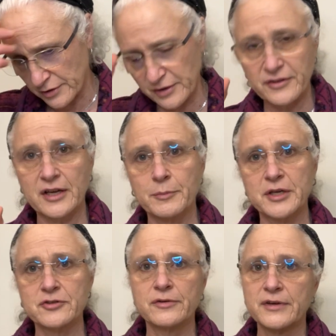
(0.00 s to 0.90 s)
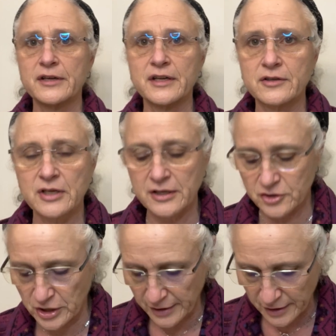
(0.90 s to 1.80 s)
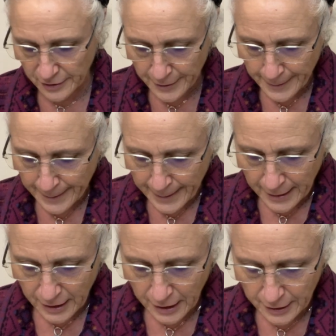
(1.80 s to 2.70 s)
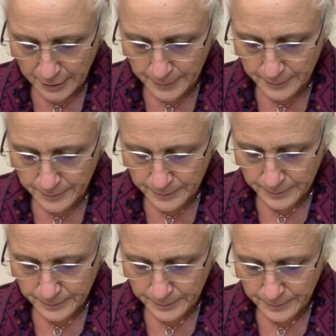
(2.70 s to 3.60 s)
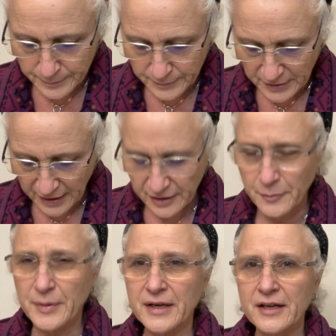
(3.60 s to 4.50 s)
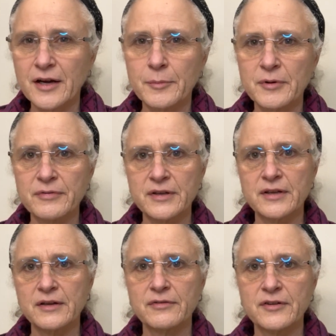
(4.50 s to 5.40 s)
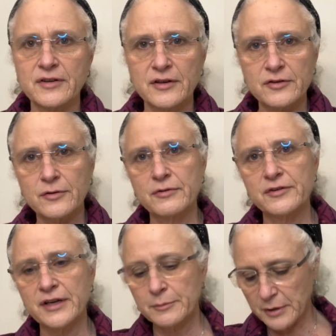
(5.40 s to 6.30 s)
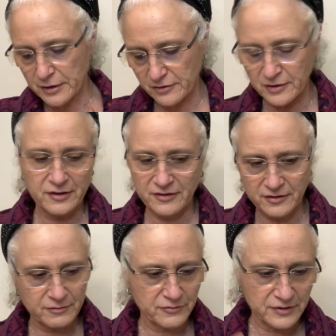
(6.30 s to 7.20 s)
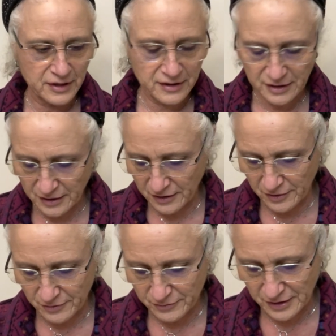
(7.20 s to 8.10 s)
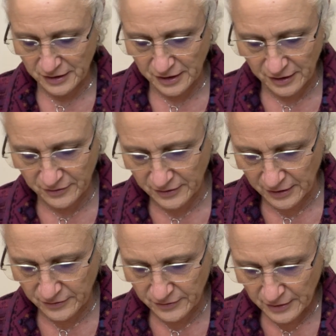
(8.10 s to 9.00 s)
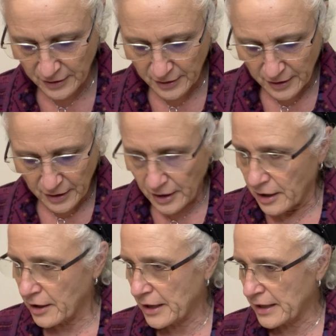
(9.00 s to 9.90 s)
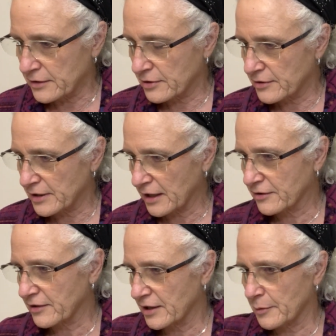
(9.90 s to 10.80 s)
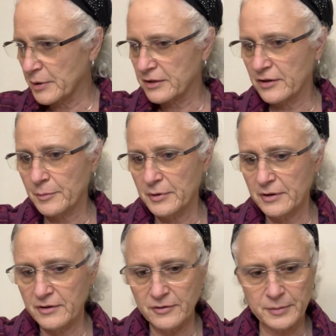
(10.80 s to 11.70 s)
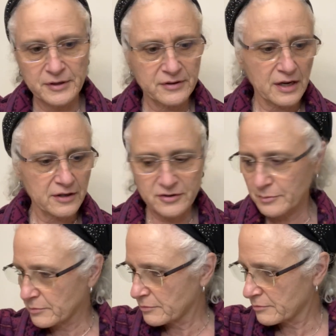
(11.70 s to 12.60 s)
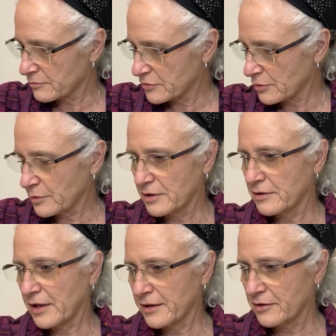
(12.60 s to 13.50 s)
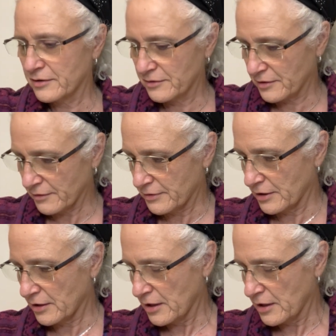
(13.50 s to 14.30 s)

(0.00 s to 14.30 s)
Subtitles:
I'll take a picture of it and check it. And I'll pick it up if it sells over 10 bucks and it's 99 cents. All right, the next thing I picked up in this place, gosh, I'm showing you a lot of good stuff here.